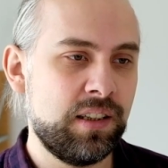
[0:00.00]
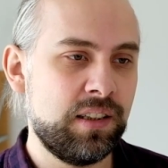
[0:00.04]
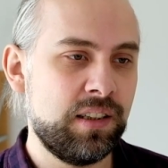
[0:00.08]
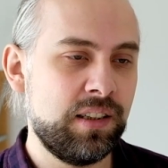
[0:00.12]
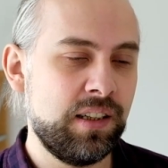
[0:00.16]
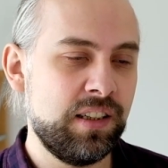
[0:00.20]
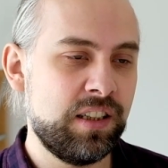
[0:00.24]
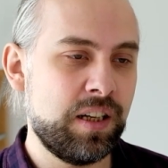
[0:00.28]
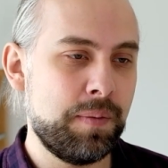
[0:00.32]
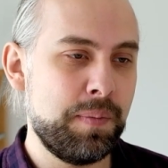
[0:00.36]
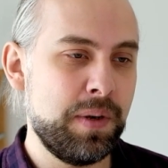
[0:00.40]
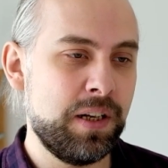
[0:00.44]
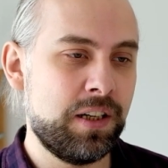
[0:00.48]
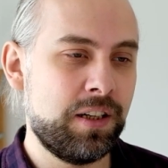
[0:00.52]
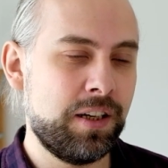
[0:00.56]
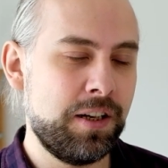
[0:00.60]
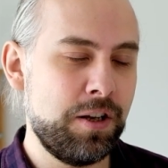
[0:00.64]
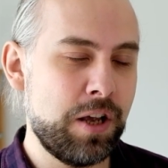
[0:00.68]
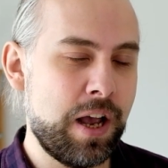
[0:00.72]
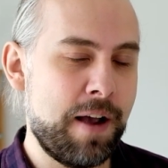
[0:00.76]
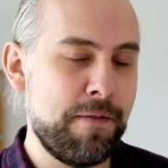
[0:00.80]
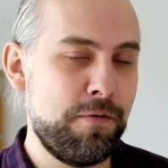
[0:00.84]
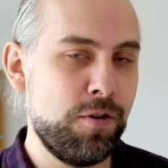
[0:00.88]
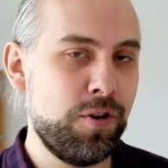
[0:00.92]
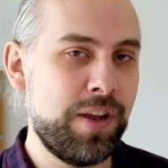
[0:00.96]
it's a bit, you
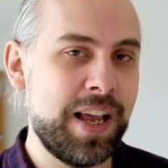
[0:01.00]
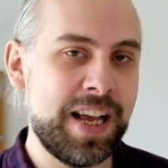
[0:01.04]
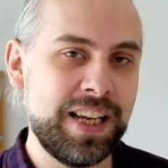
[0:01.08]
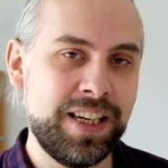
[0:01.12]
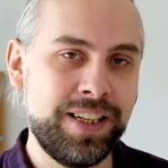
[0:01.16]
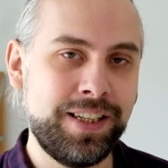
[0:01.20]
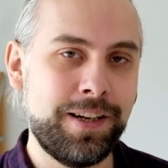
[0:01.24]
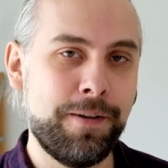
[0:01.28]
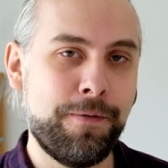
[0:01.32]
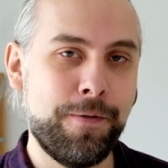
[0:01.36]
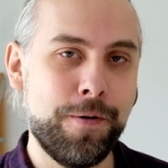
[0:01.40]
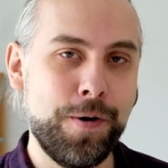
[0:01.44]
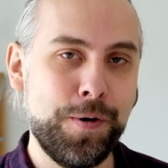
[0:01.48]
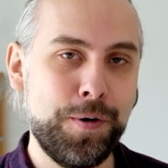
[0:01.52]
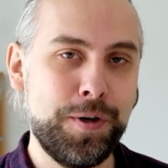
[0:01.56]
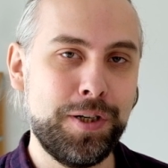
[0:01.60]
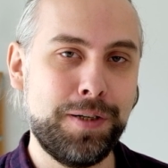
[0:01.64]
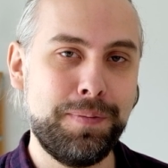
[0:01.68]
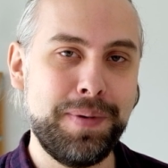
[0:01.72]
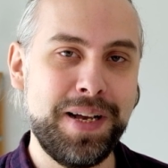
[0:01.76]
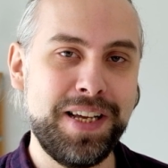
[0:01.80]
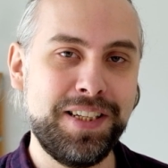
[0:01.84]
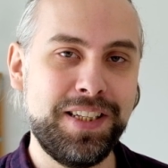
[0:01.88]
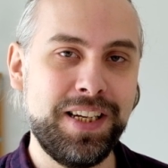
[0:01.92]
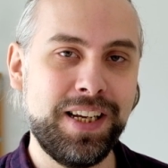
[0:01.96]
have to guess the focus
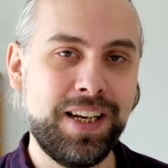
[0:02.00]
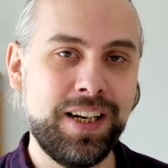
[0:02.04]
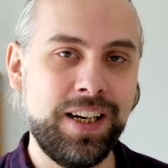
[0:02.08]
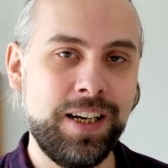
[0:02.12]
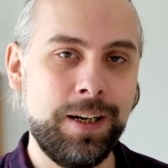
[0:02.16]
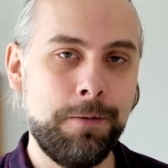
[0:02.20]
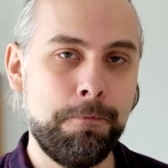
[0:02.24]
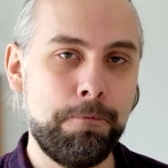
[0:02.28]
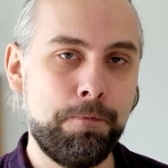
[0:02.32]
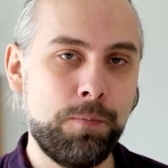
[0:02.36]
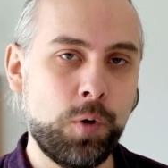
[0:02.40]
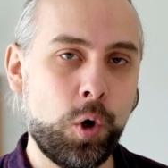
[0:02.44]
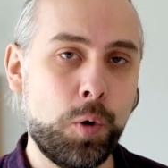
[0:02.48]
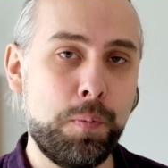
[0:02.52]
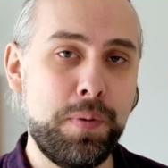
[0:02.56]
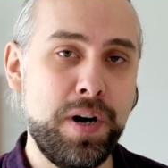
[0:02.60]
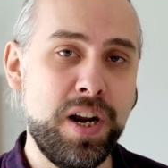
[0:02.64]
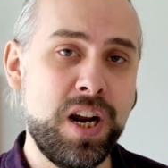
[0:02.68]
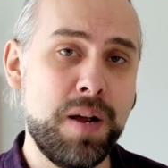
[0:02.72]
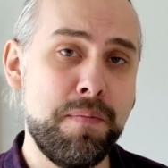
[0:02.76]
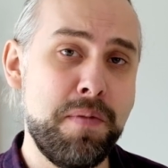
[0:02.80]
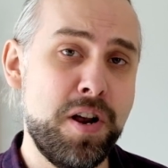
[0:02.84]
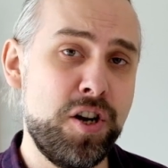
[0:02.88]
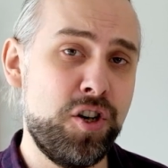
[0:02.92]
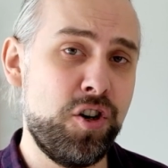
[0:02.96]
basically, or
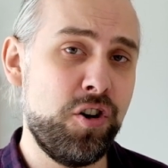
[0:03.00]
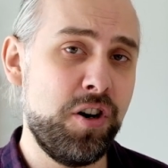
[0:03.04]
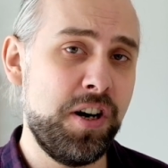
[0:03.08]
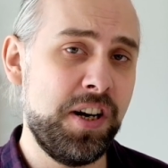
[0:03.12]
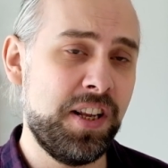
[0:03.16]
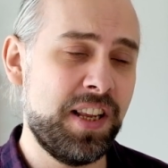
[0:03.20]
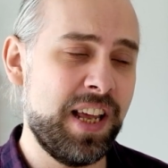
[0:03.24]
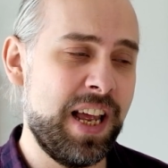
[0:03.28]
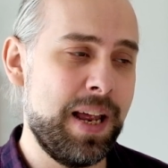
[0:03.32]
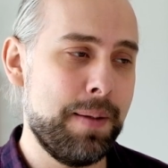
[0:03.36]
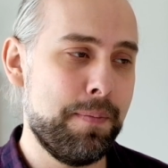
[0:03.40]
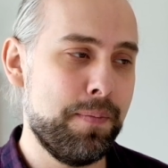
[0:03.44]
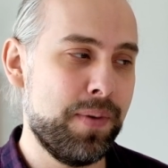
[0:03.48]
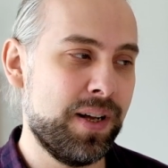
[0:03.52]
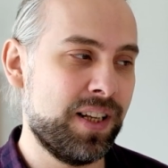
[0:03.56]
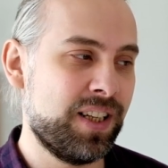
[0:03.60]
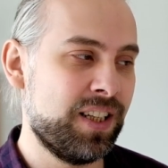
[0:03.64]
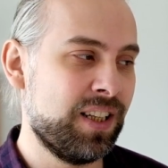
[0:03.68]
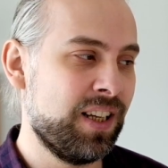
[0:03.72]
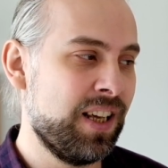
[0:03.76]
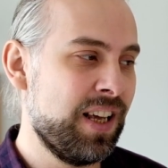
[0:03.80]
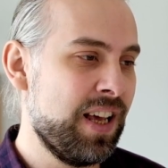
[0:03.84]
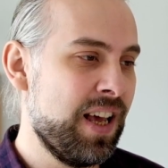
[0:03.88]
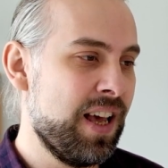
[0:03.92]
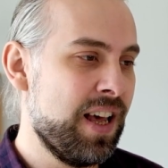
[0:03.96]
bring a measuring tape, but
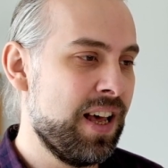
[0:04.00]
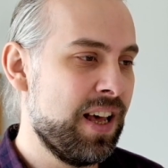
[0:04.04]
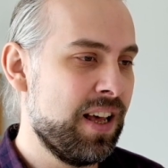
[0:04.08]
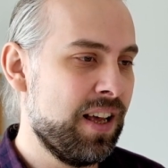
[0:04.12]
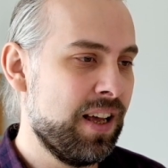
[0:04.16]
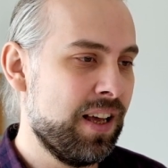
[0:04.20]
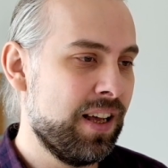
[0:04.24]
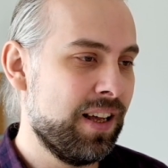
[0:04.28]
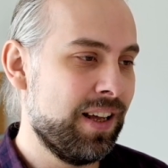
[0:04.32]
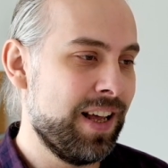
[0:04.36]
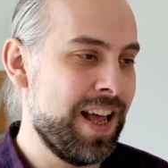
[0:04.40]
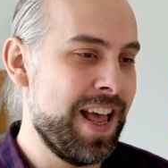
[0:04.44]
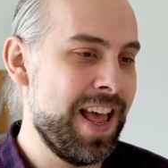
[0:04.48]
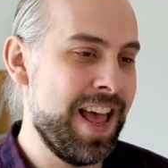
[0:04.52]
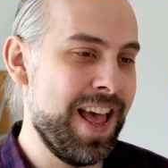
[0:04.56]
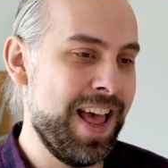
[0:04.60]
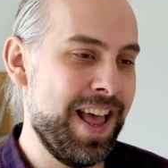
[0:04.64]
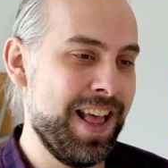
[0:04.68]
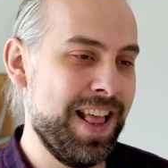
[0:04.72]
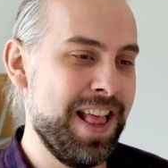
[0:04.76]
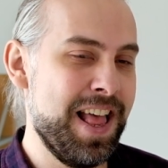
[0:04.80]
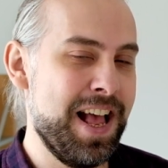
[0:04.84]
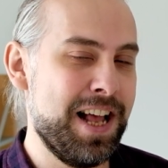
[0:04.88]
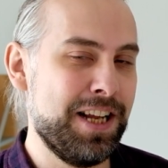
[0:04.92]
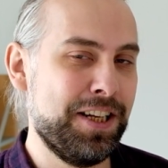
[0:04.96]

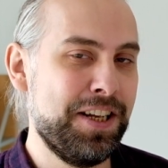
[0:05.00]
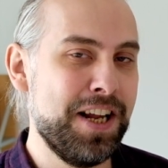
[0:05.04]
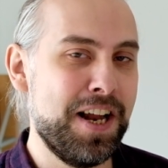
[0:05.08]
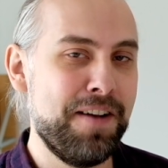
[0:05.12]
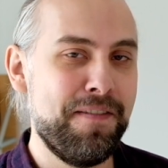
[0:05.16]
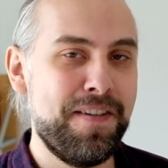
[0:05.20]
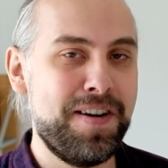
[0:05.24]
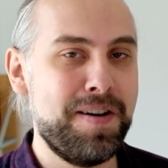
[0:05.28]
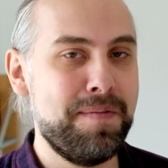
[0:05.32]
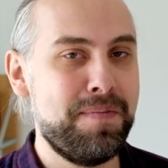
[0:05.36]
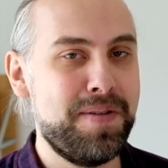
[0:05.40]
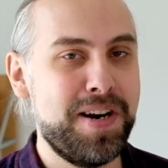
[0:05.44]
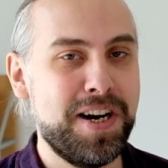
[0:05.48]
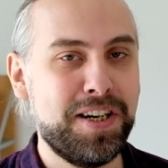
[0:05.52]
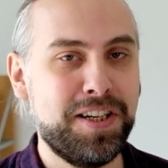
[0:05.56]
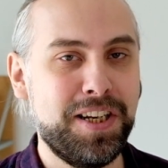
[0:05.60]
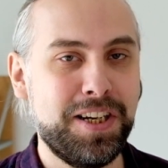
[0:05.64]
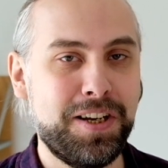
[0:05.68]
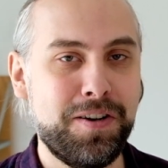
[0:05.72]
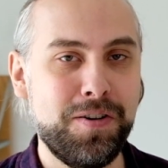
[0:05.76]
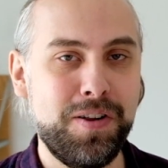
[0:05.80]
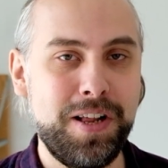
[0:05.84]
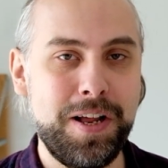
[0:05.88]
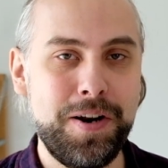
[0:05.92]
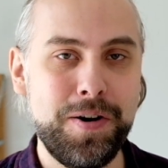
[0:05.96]
that's not very
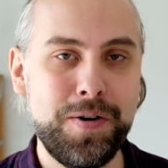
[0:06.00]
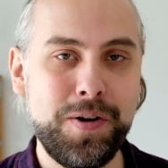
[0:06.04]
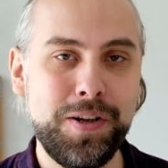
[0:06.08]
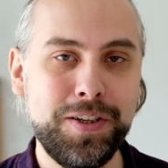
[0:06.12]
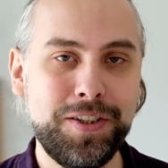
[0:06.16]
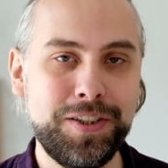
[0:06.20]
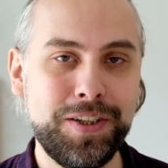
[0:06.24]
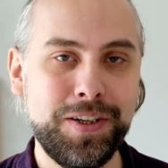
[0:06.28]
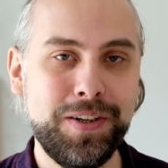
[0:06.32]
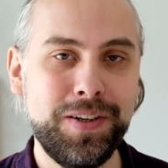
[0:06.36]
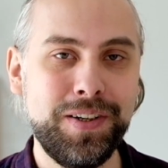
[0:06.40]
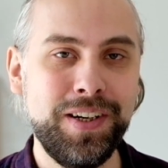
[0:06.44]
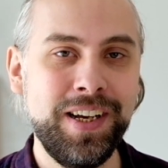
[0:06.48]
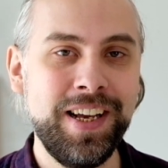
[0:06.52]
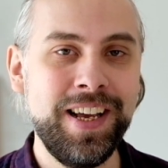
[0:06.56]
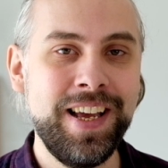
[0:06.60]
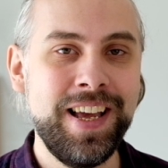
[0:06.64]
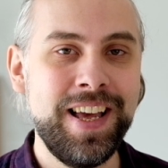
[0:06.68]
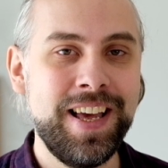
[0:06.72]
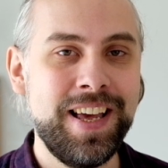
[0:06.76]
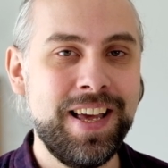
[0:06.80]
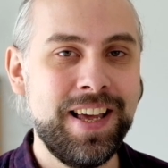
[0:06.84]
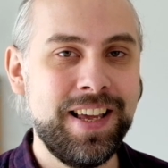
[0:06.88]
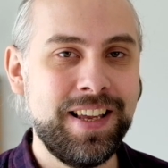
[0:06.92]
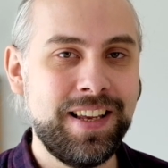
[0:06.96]
practical at all. So
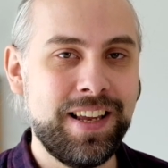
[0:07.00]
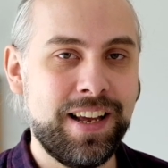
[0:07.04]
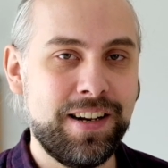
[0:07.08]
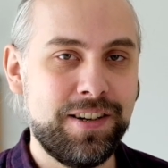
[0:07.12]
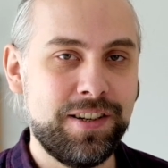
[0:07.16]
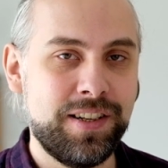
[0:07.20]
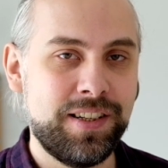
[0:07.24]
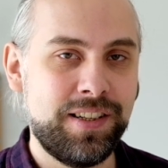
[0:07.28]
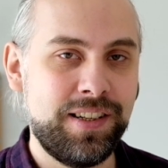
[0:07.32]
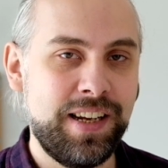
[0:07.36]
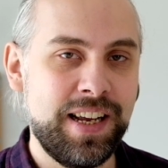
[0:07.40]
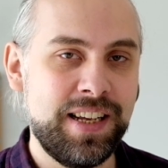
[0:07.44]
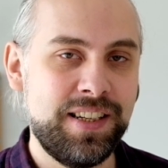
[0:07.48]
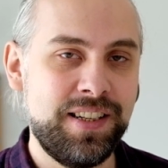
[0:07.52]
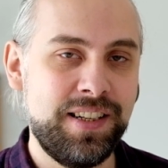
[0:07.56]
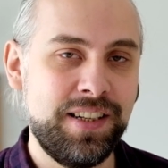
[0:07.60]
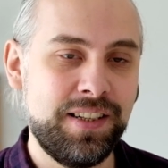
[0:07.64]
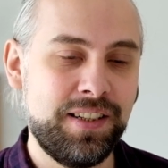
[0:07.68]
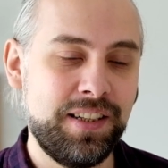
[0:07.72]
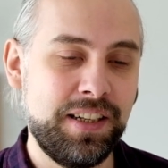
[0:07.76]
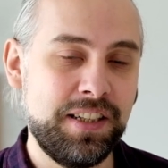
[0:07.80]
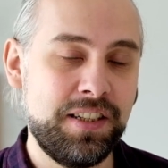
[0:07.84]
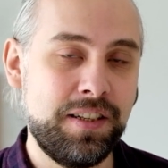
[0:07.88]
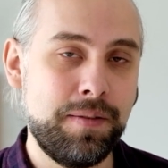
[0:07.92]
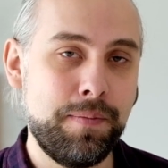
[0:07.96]
yeah, just guess
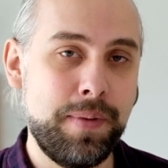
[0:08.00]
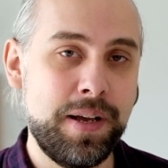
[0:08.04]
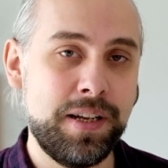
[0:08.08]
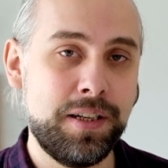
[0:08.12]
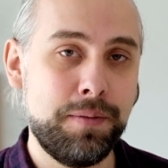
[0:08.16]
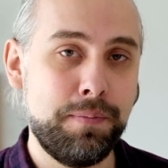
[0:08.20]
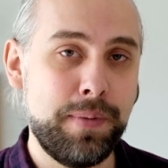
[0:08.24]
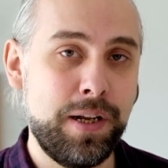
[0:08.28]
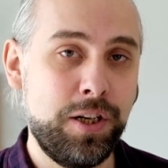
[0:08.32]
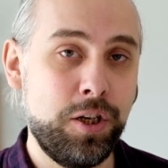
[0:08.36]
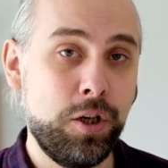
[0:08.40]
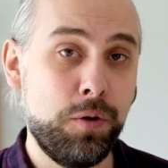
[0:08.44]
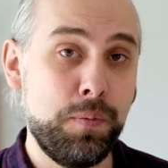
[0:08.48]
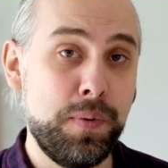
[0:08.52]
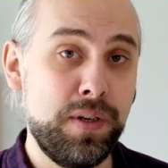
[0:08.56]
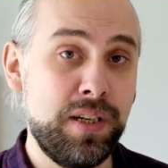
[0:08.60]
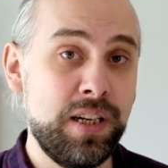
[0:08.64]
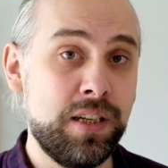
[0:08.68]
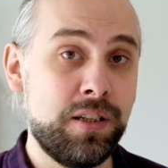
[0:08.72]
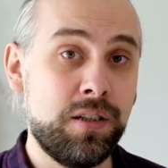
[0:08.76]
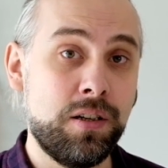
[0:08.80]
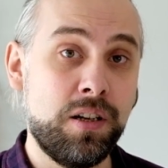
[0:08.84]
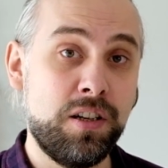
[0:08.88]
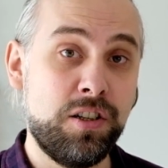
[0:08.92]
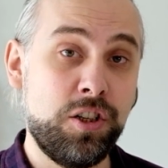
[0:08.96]
it is the best method with
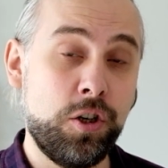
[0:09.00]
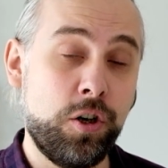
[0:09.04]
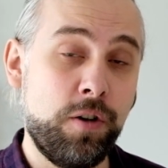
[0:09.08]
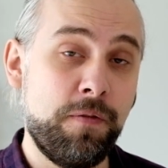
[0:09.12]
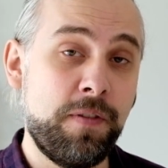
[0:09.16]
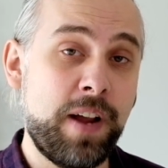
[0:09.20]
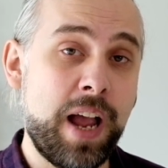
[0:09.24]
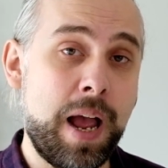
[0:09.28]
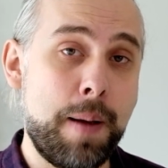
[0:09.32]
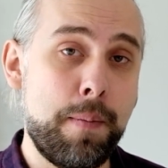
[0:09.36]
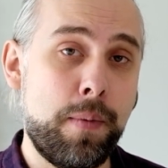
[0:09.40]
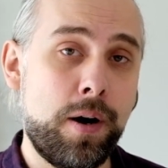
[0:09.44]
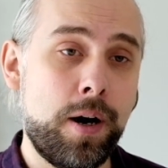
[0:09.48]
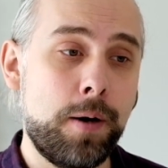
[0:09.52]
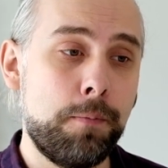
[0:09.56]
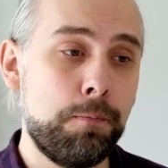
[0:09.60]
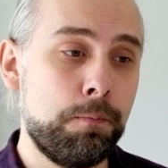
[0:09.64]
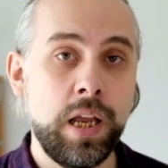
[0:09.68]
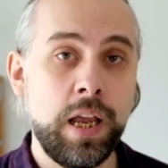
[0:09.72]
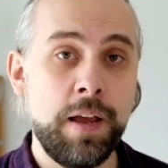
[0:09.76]
this sort of camera.